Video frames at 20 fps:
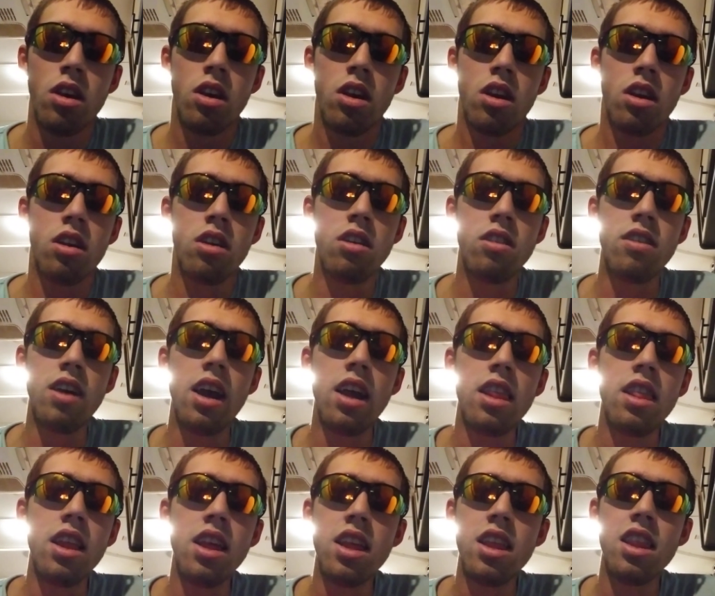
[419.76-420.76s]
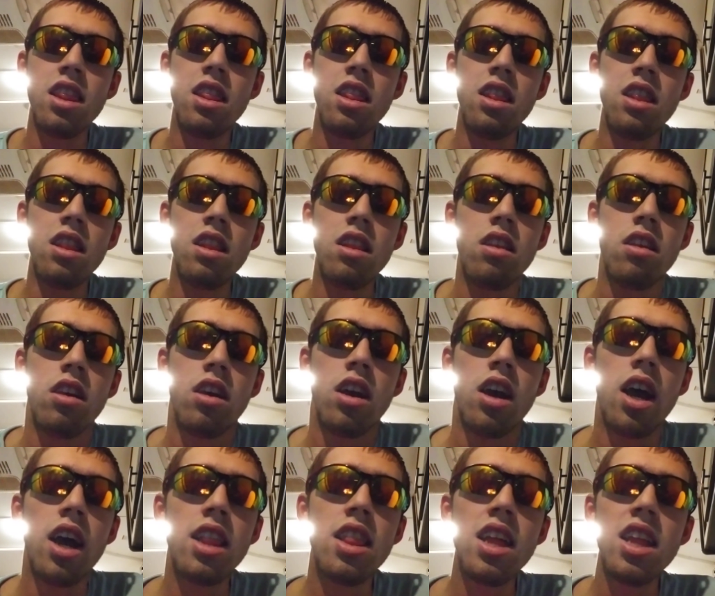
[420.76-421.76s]
Because I think,
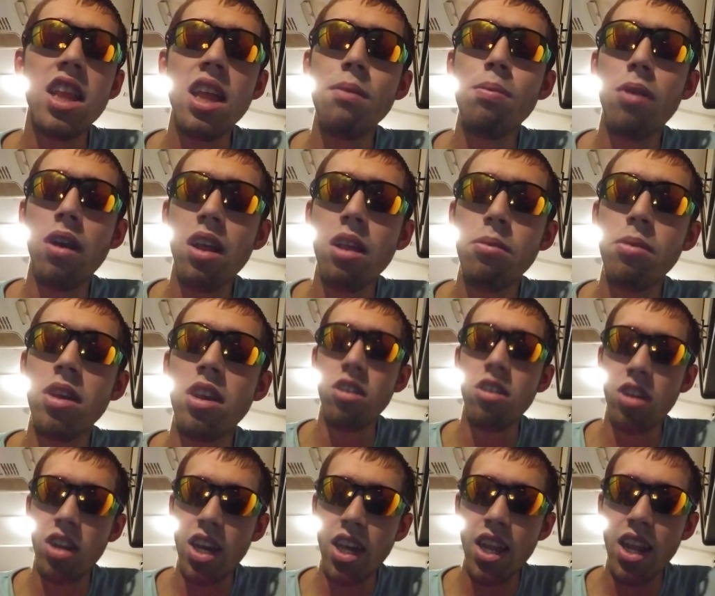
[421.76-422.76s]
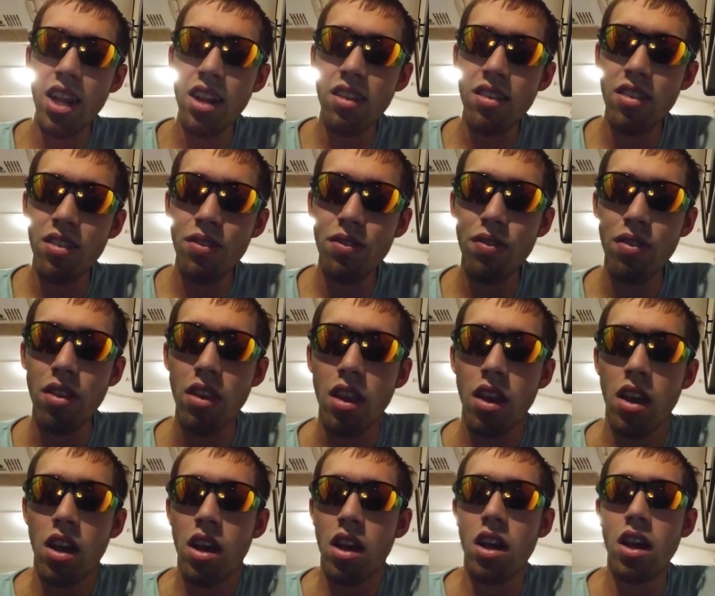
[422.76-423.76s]
I think they'd probably be at it.
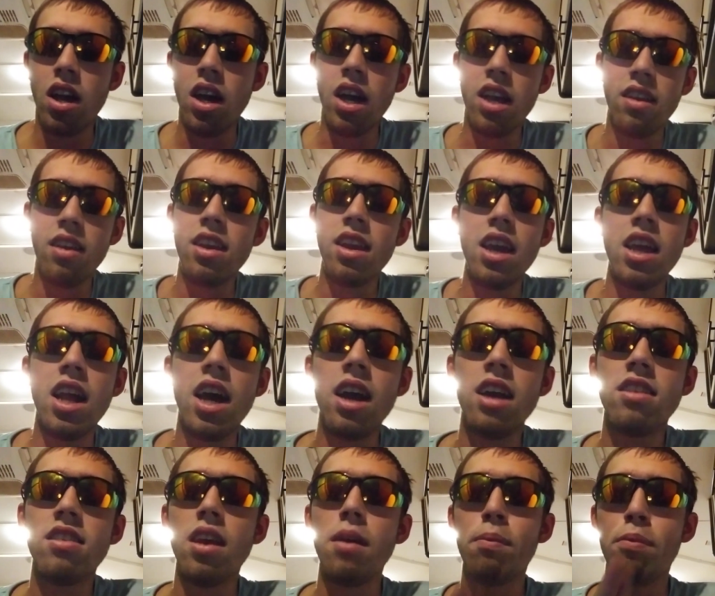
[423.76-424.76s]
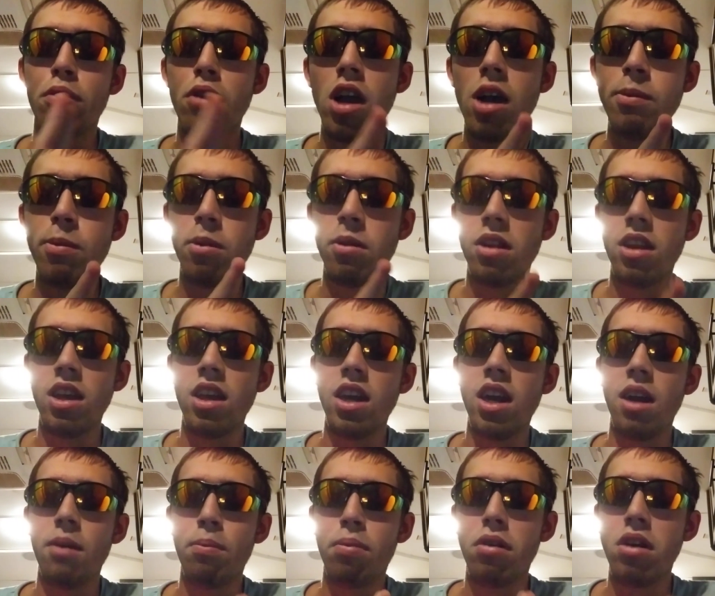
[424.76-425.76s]
Again, I say probably,
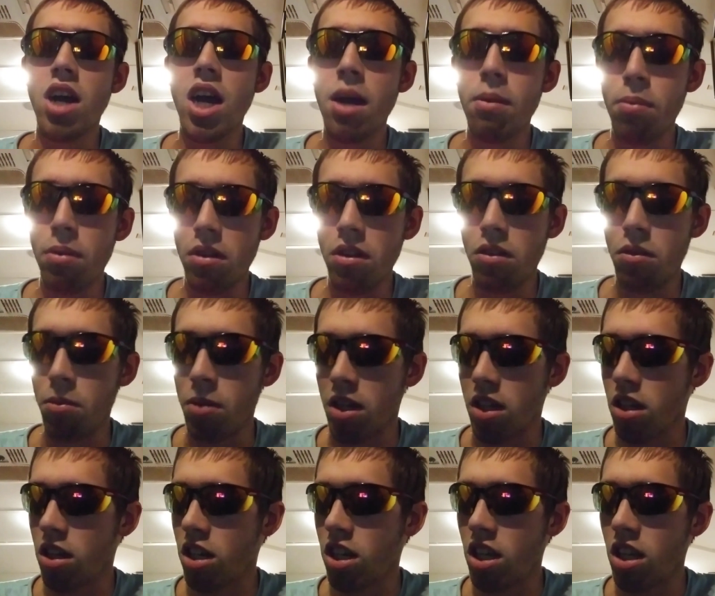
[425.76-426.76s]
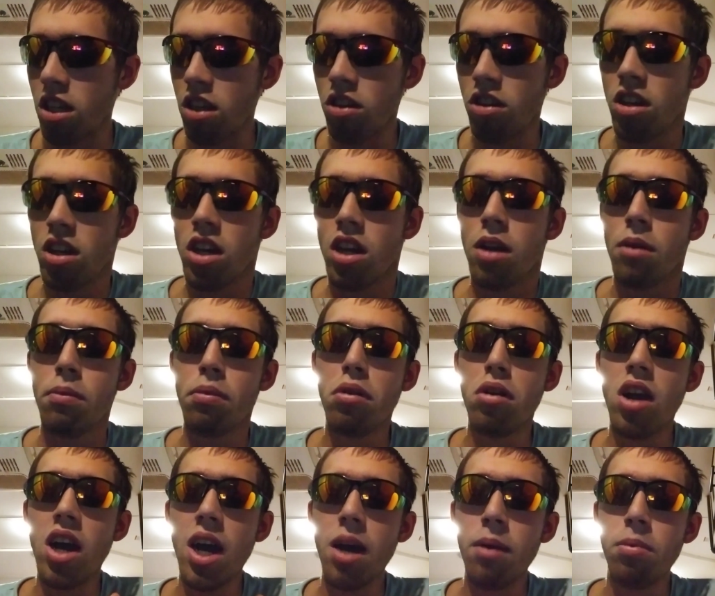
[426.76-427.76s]
probably. Oh my gosh, English.
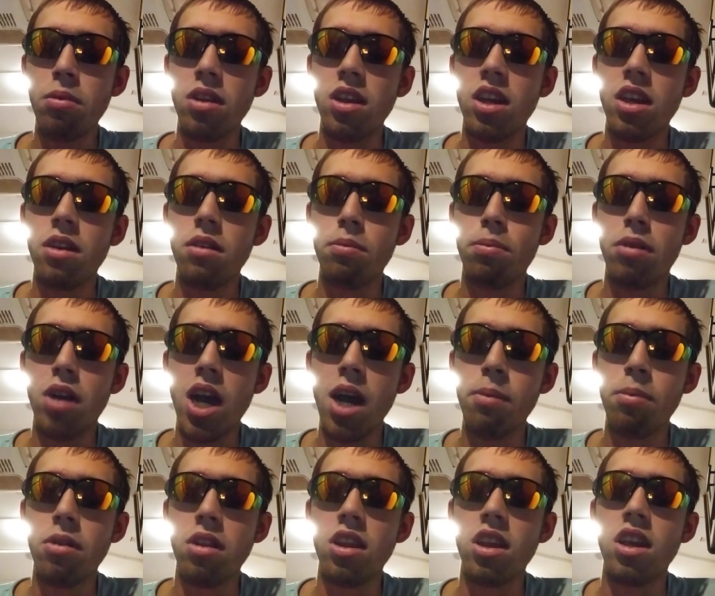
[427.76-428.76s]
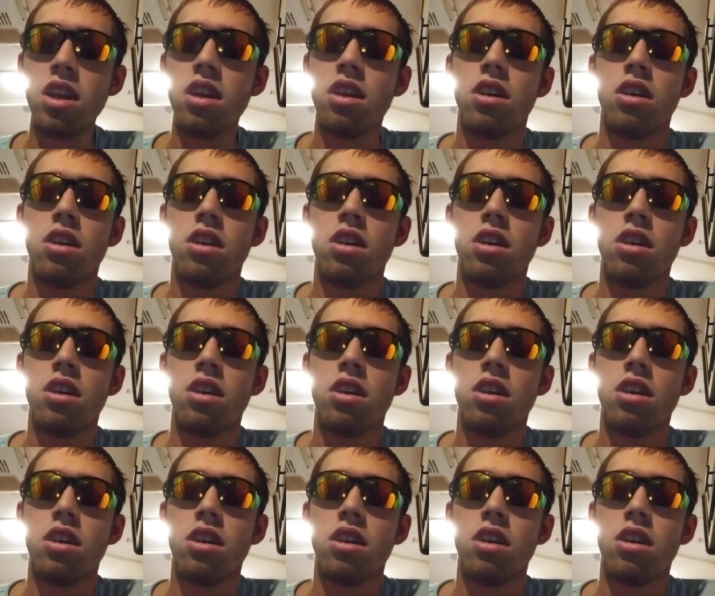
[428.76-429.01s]
Probably, probably.